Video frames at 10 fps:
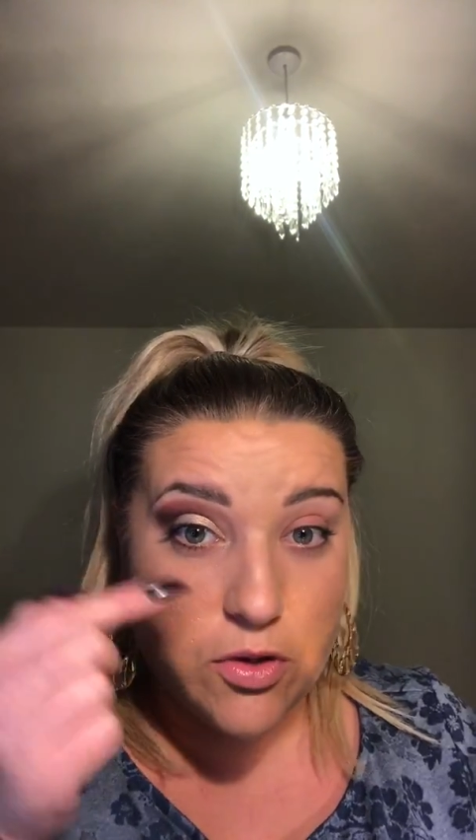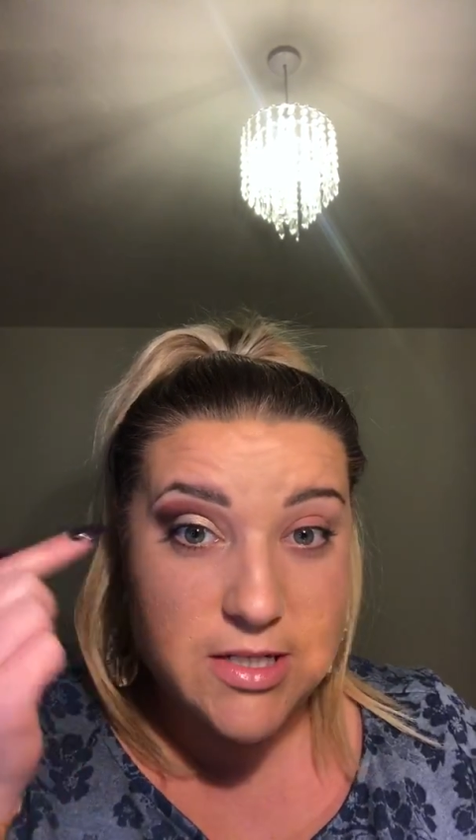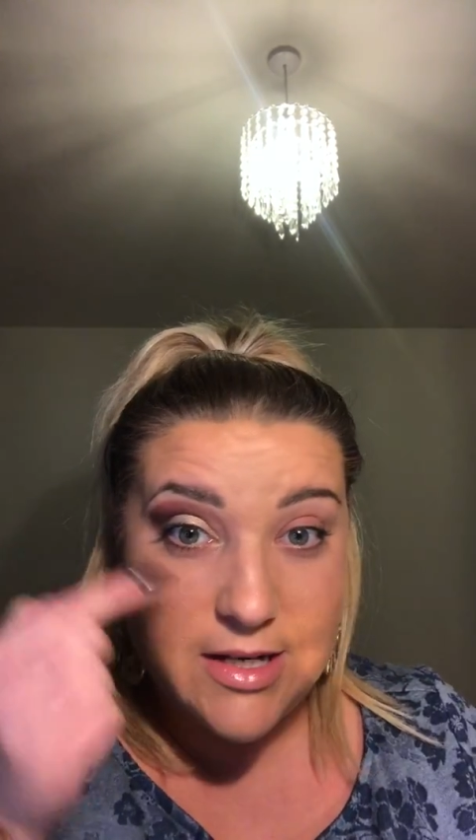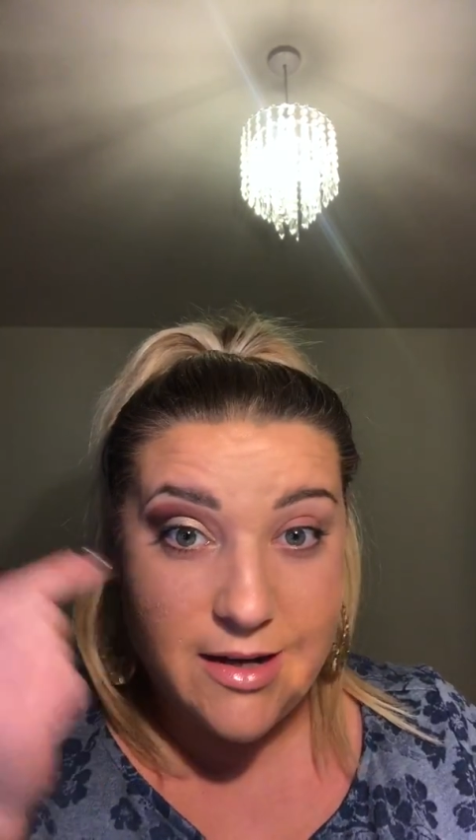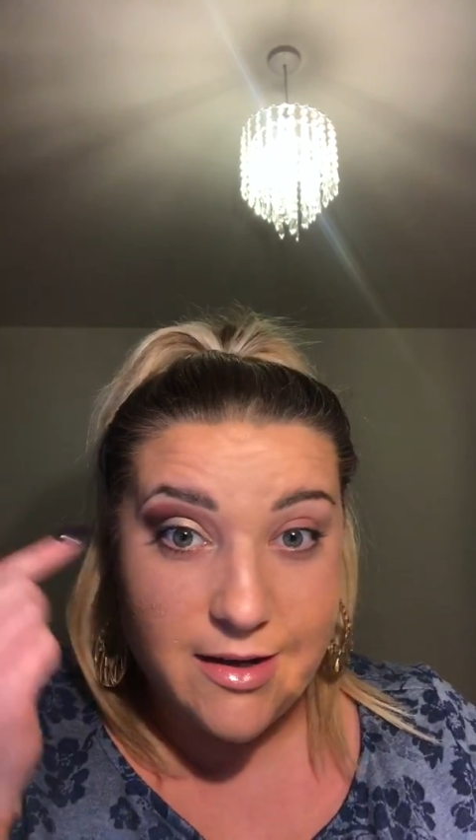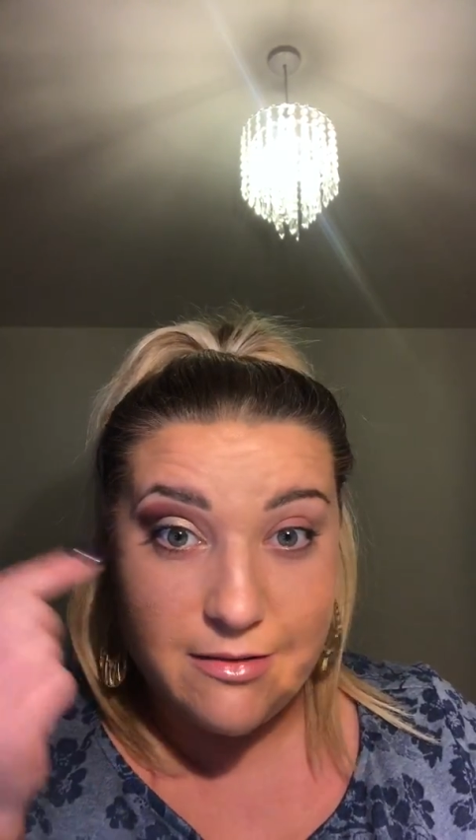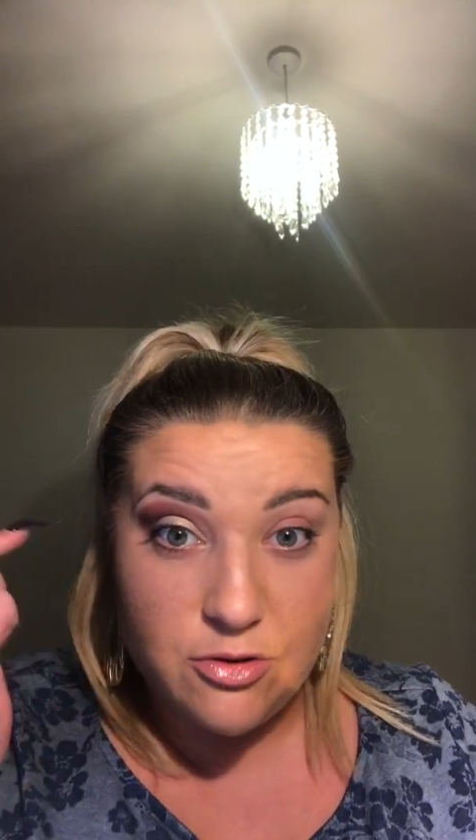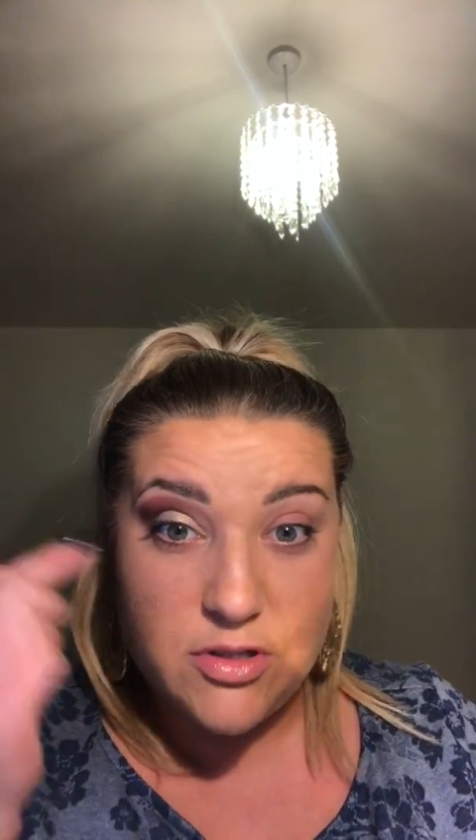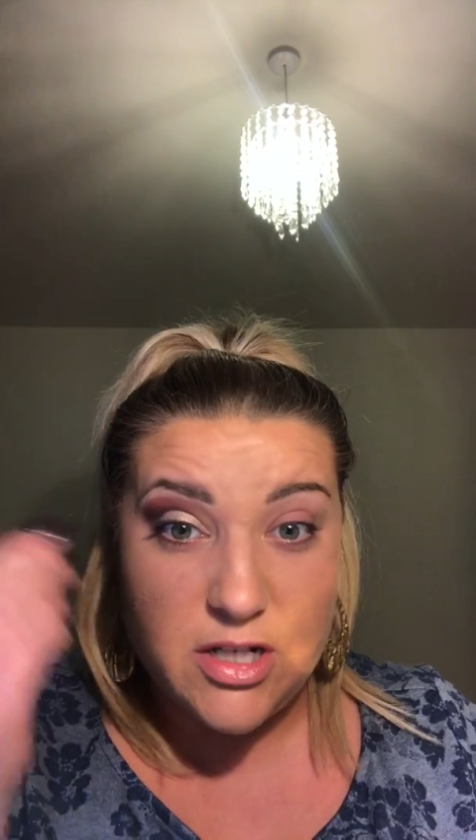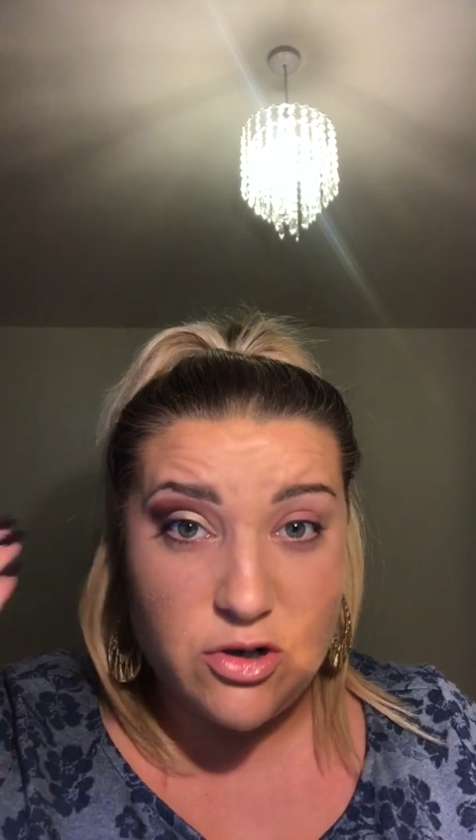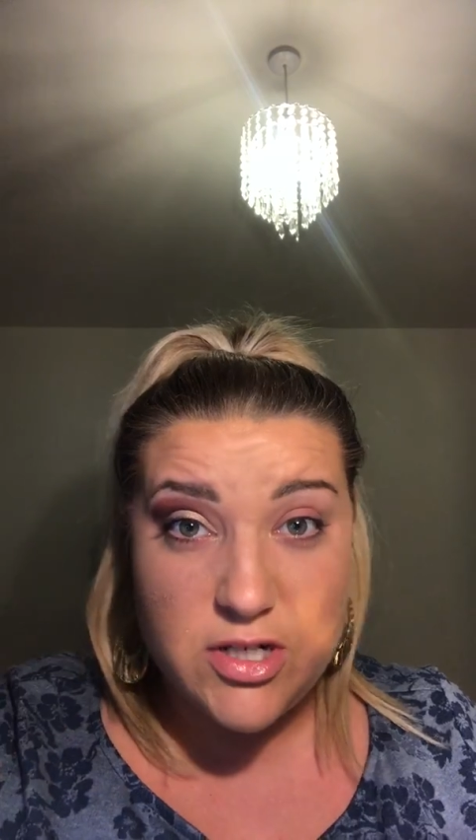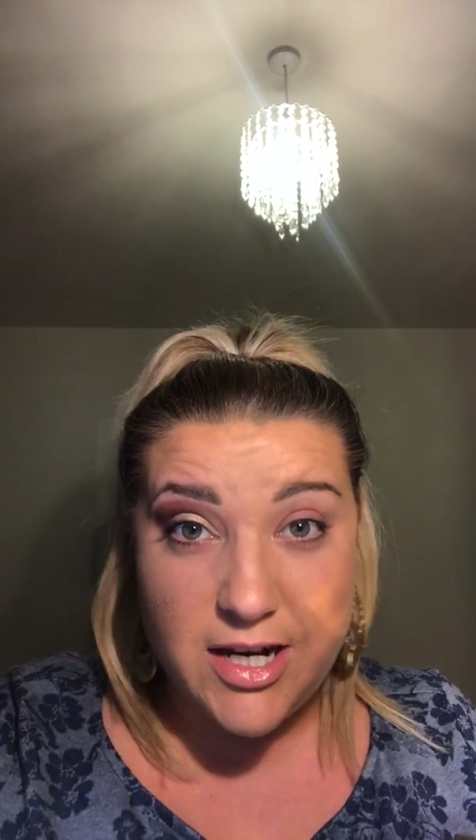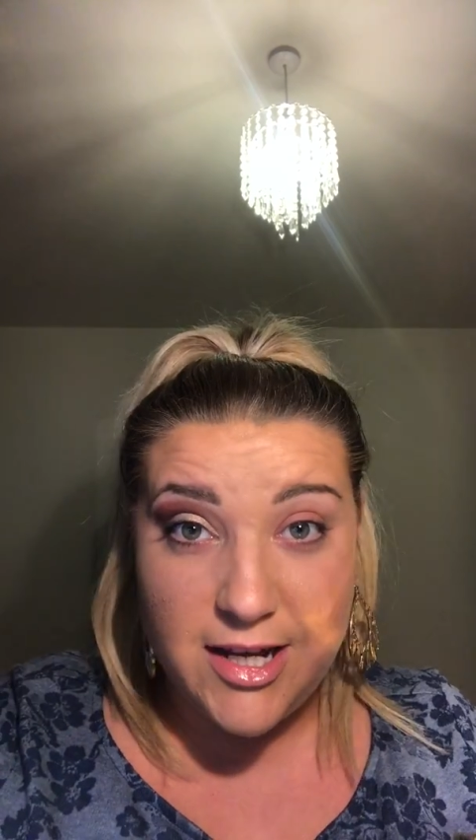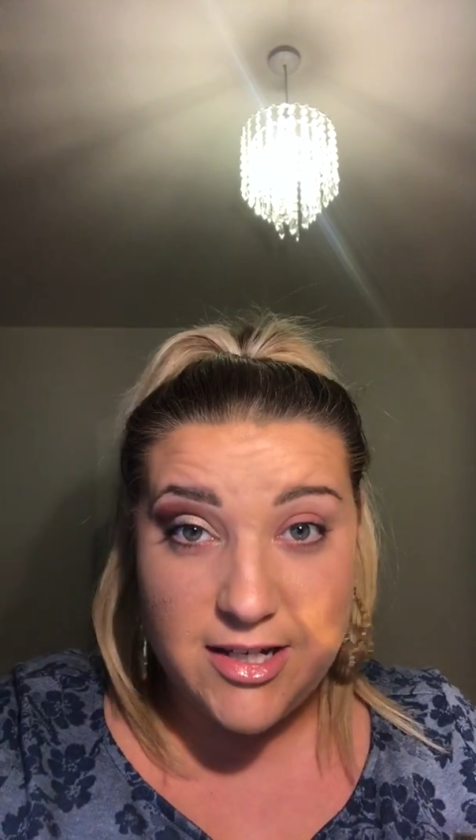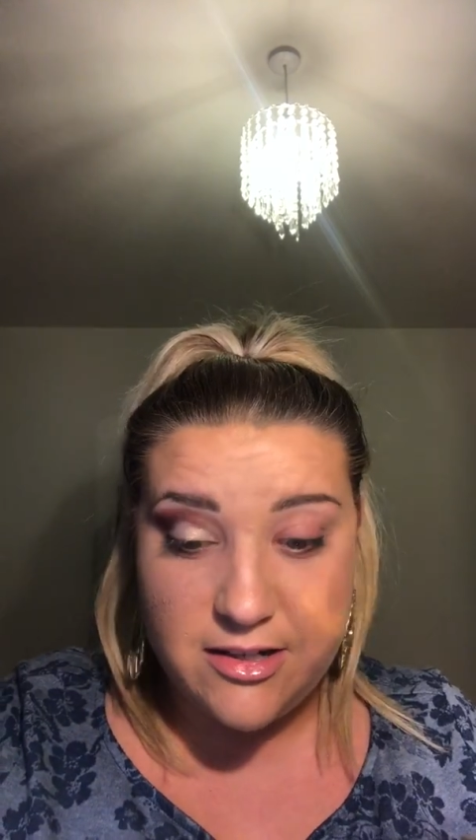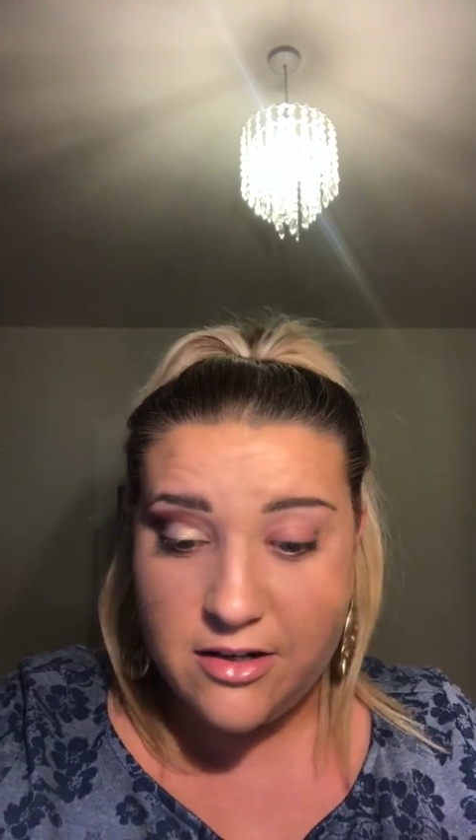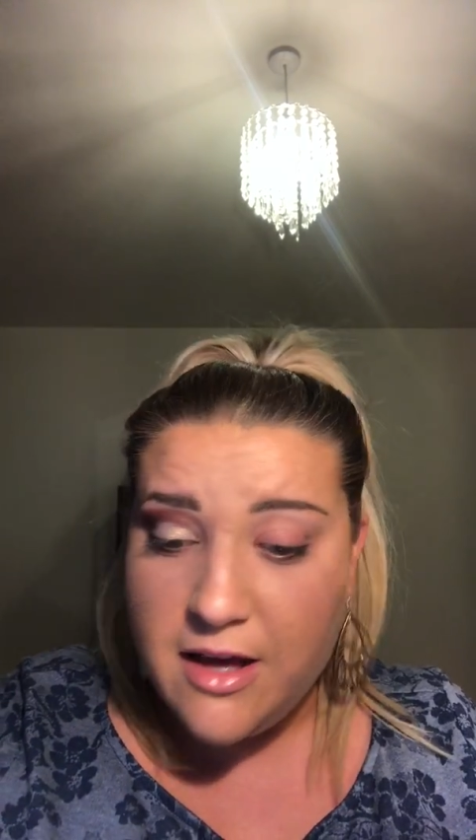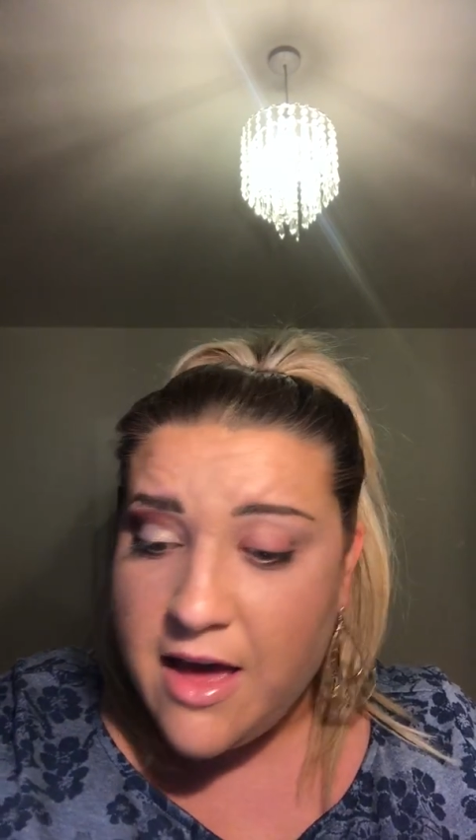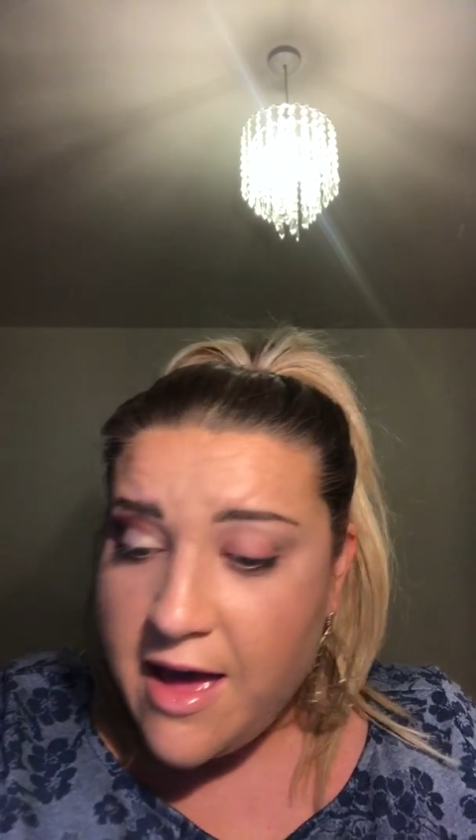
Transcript: underlining,